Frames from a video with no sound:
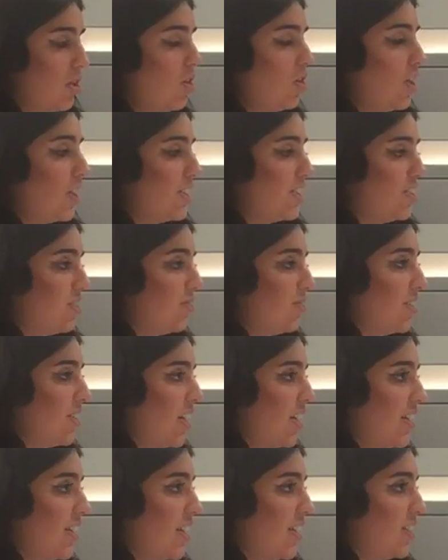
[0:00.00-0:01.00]
Okay, so in
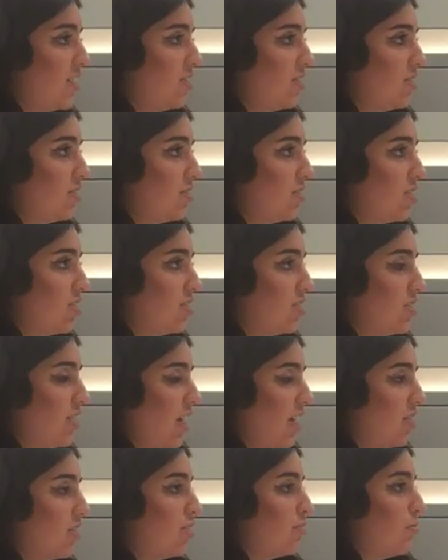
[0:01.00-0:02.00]
that case, does
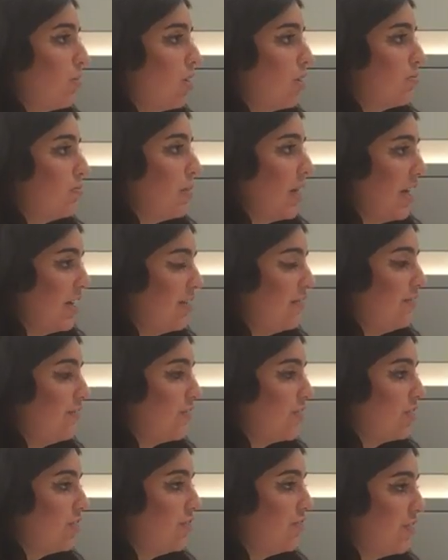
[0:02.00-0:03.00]
Statler want to pay
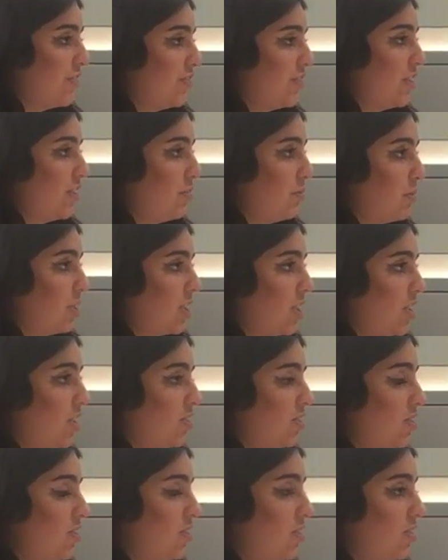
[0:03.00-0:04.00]
for the 15
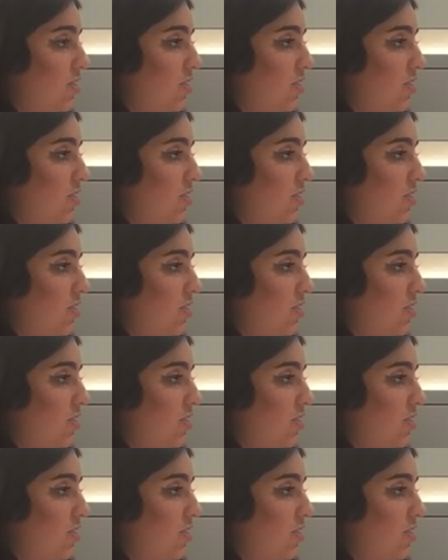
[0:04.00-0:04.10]
millions